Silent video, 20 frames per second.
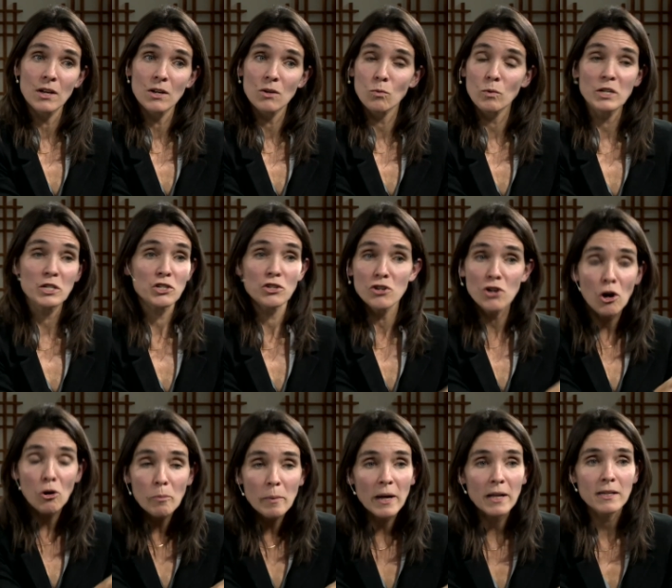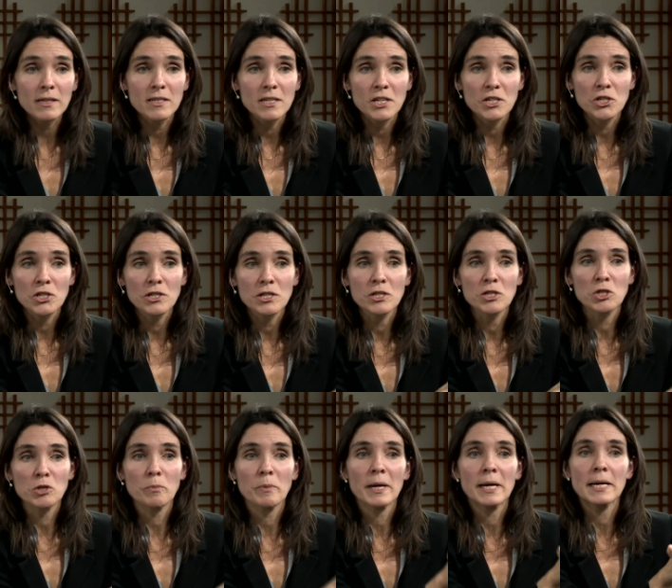which no politician in
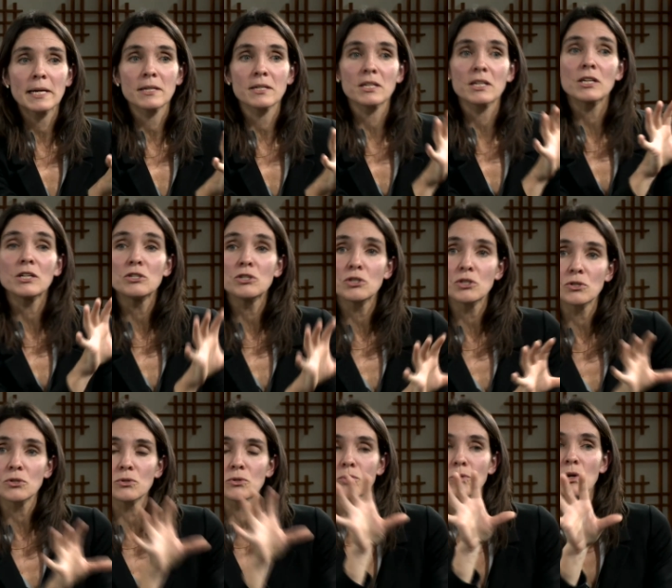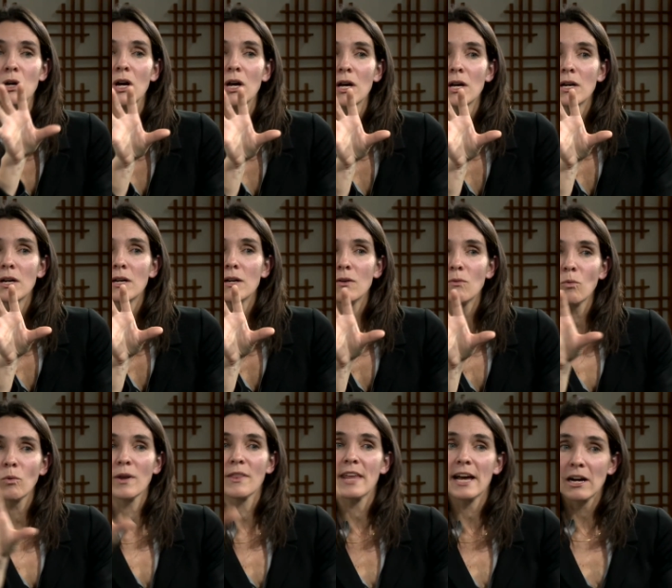Japan can do
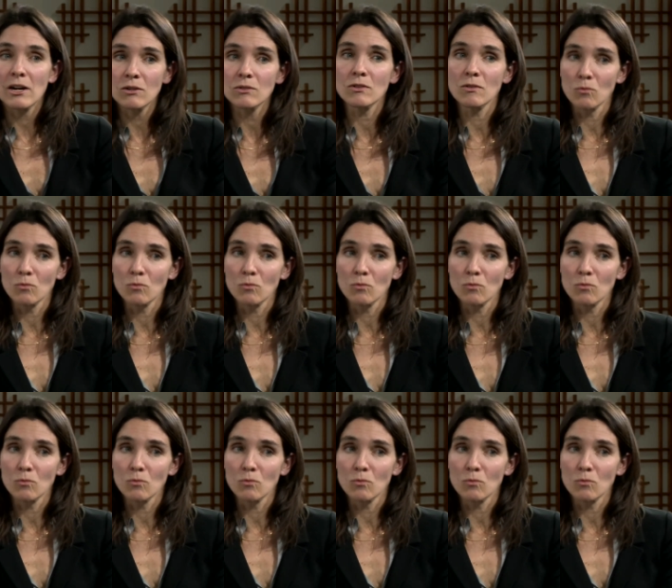without